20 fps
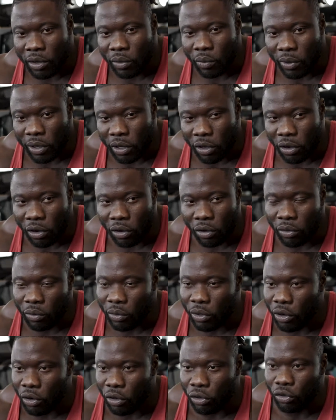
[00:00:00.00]
We're gonna
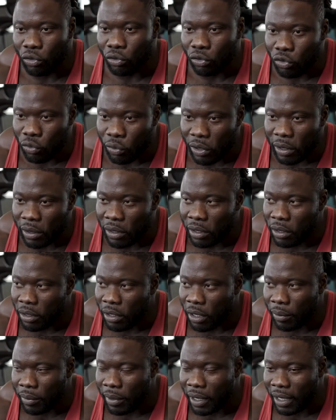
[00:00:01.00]
we're gonna do three, you
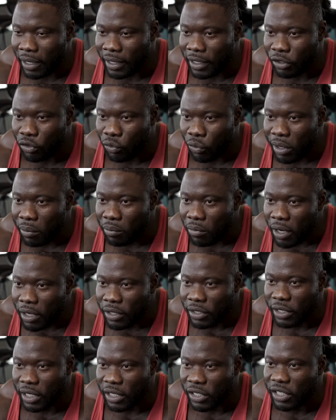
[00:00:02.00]
know what I mean, at least three
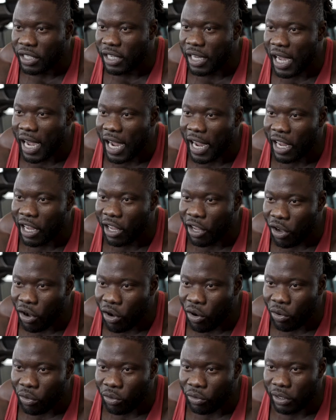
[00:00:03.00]
months and see how it
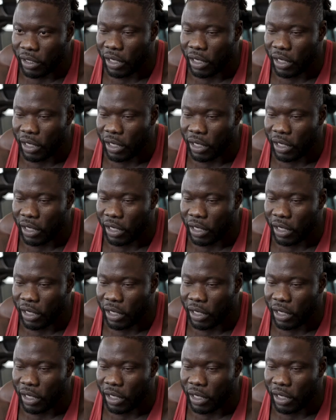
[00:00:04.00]
go.